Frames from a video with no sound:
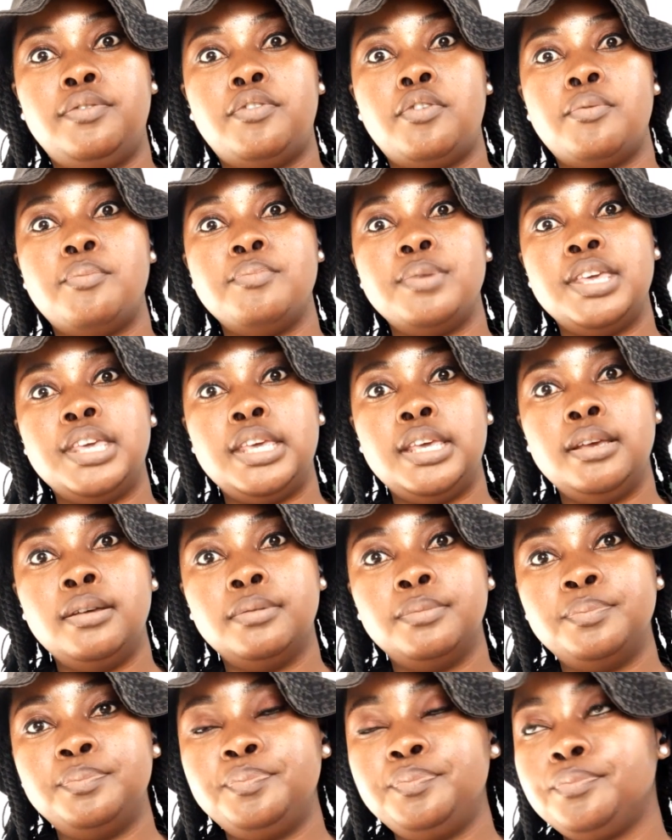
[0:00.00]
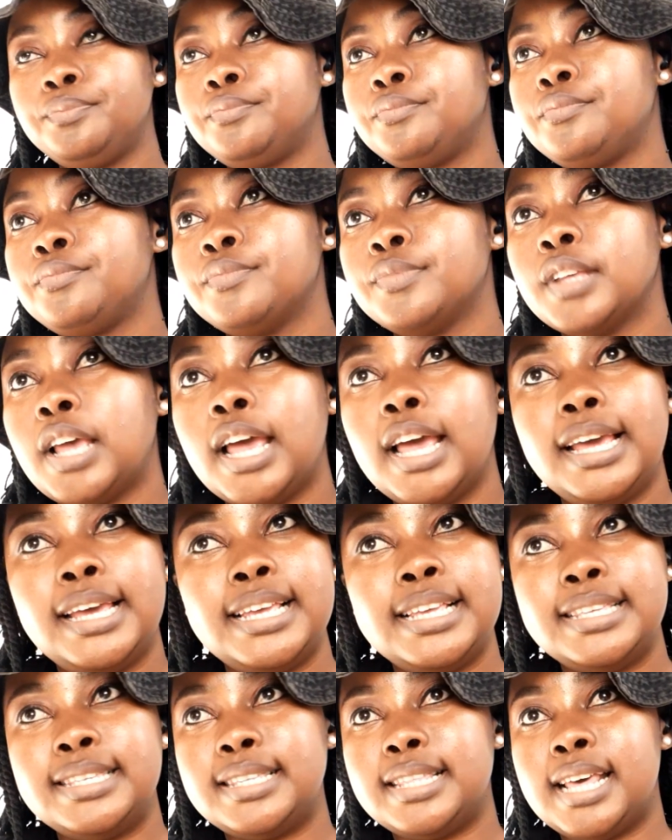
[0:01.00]
for me,
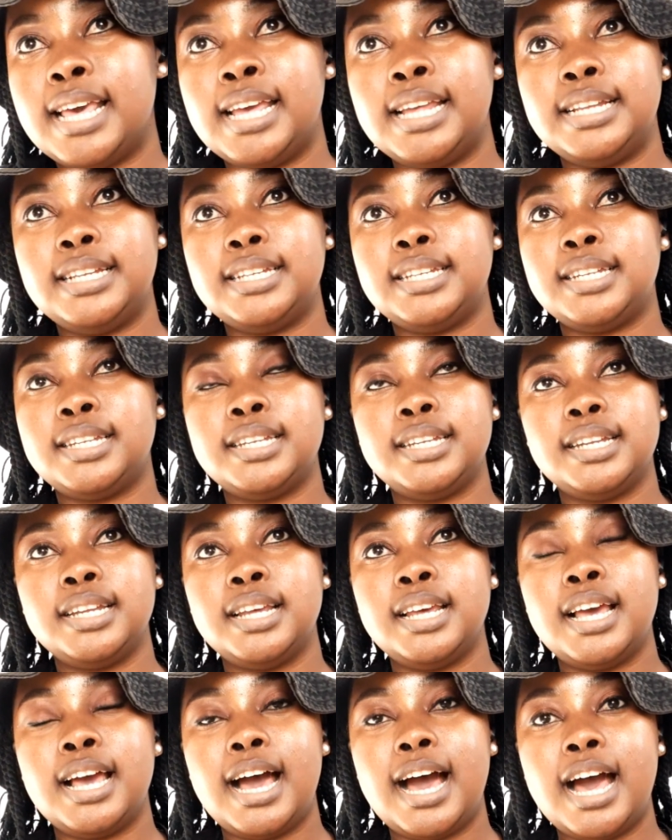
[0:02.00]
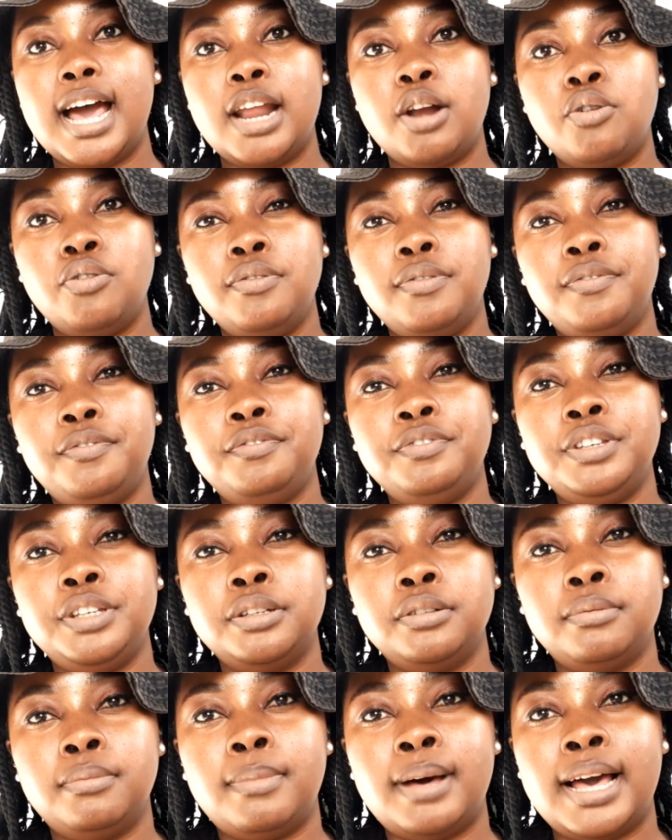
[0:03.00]
is that I don't
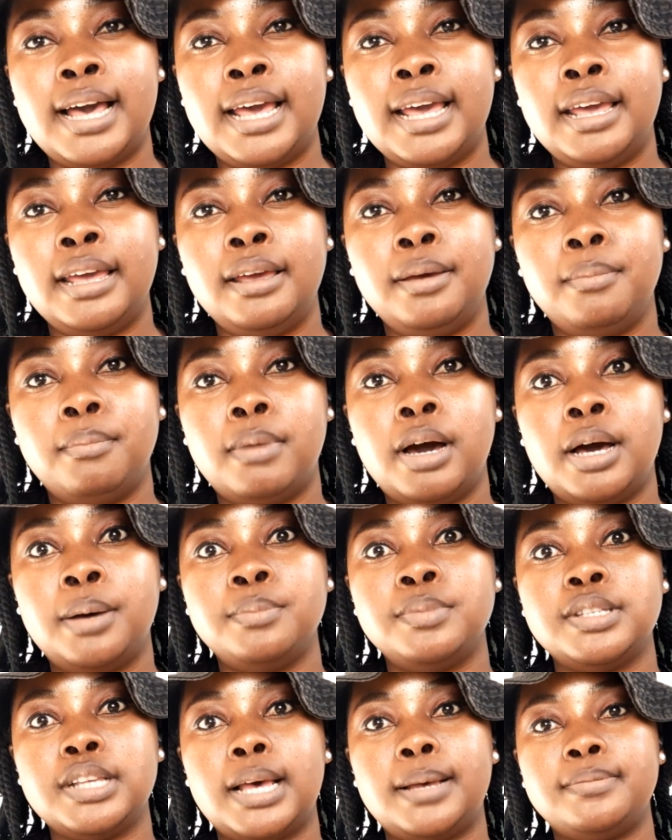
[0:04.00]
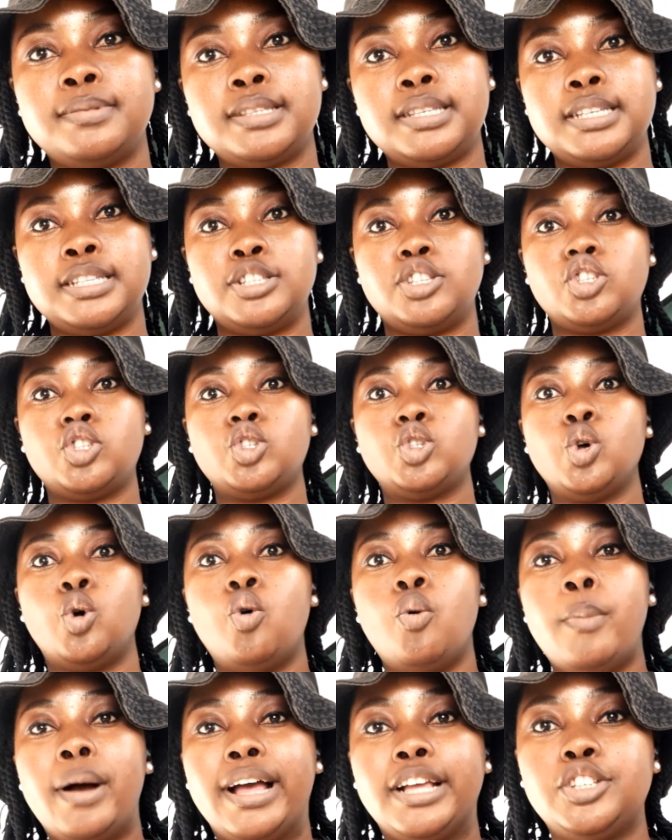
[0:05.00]
feel my mom's absence
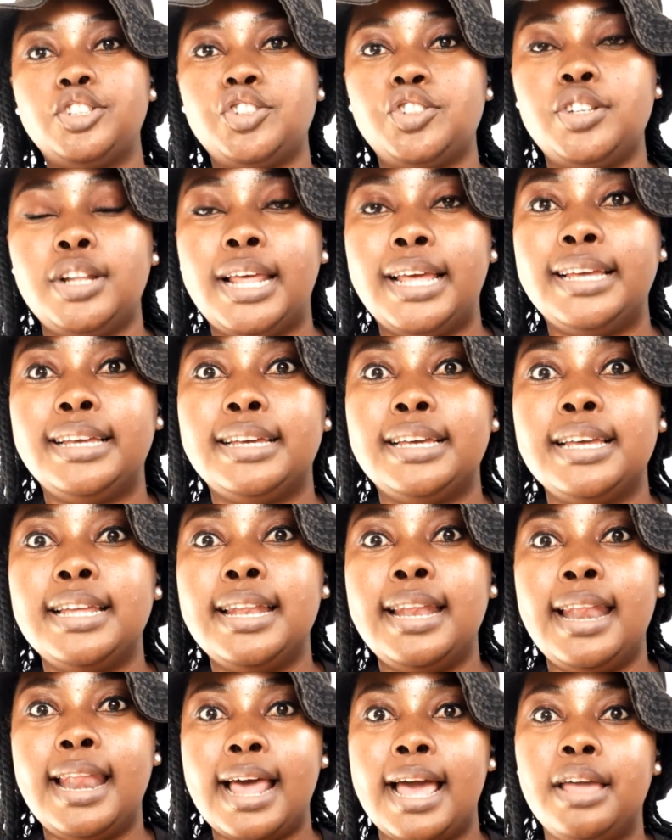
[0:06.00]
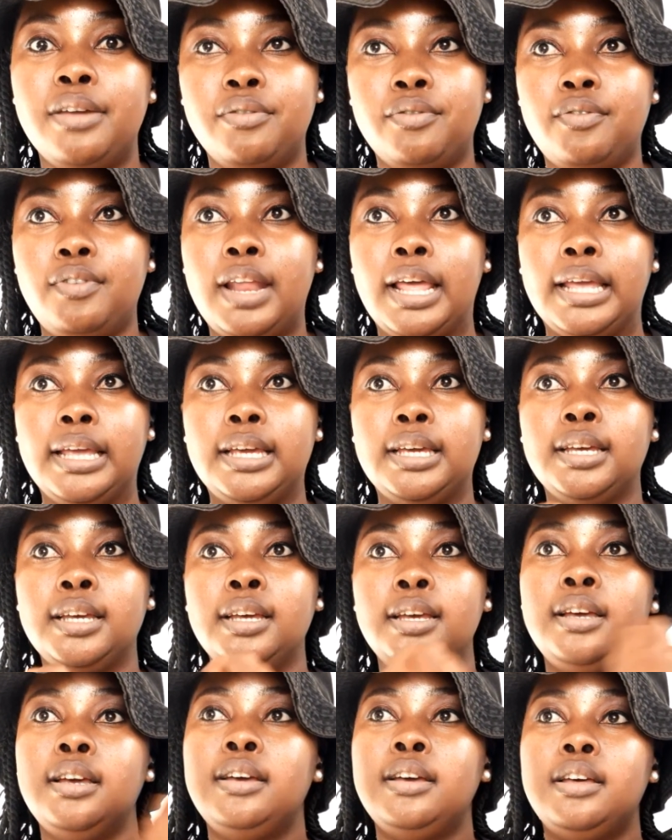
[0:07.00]
so much, like in life. Like
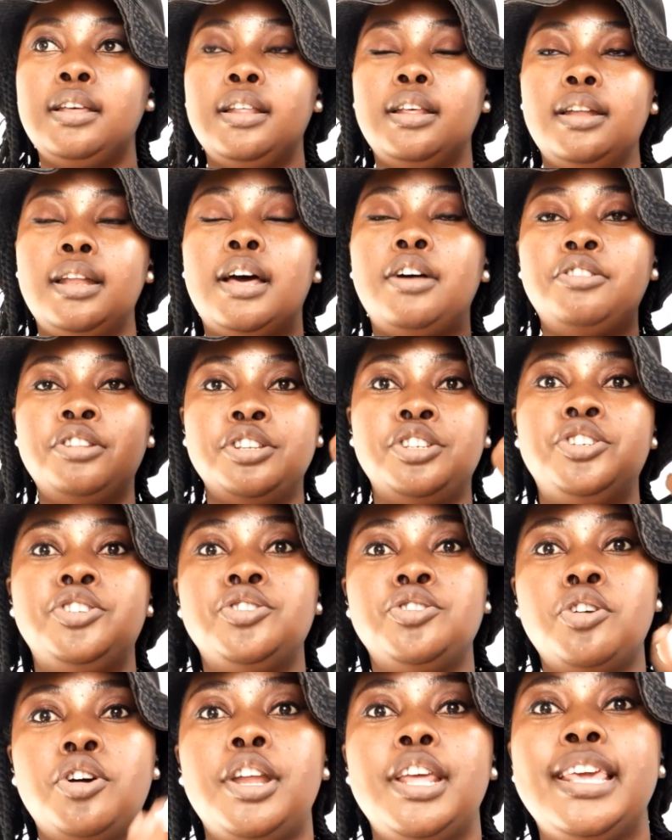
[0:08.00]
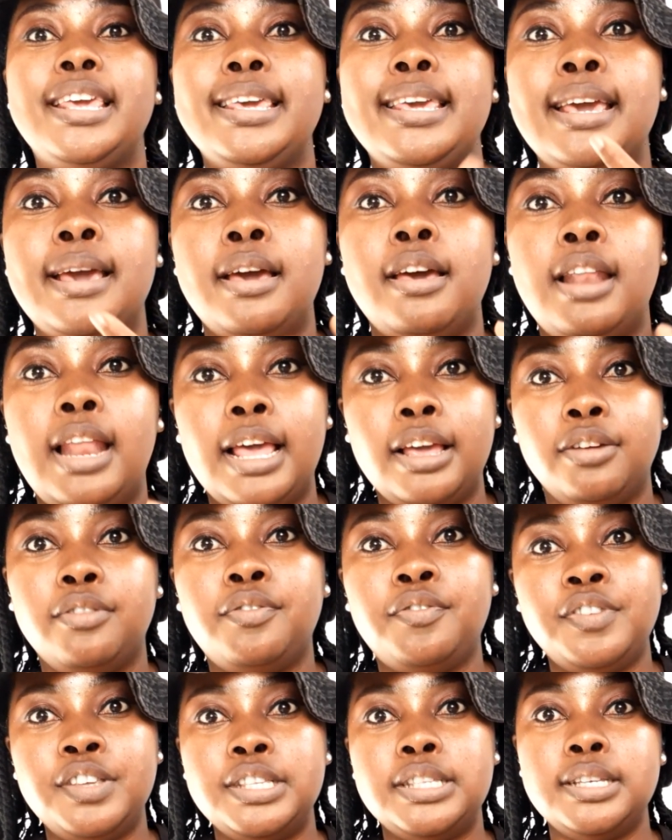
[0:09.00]
now that she's not here, like
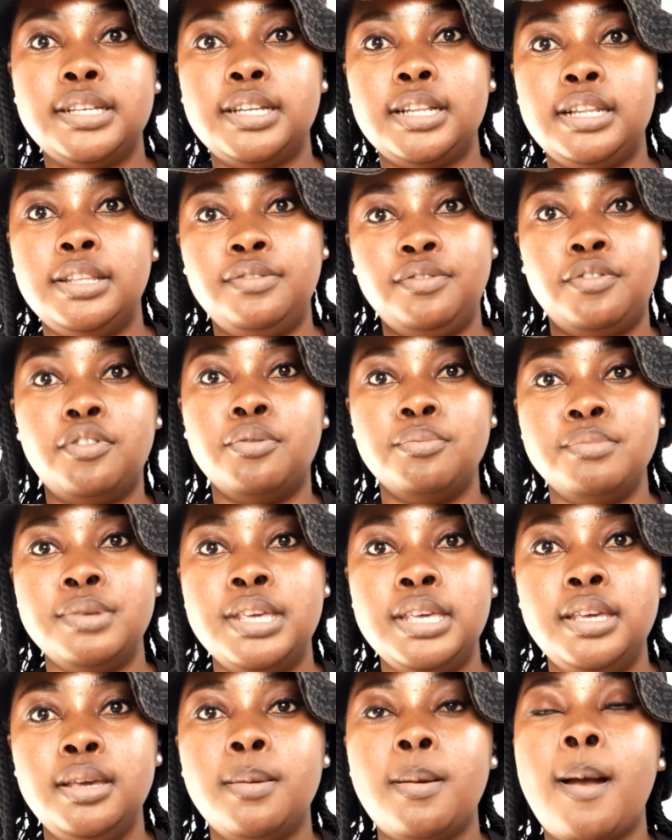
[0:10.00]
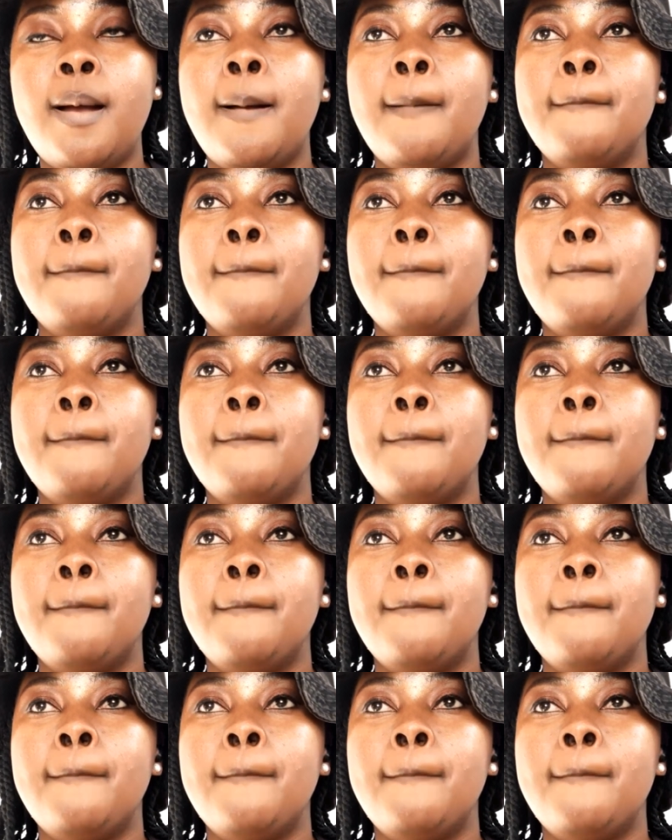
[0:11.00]
physically for me,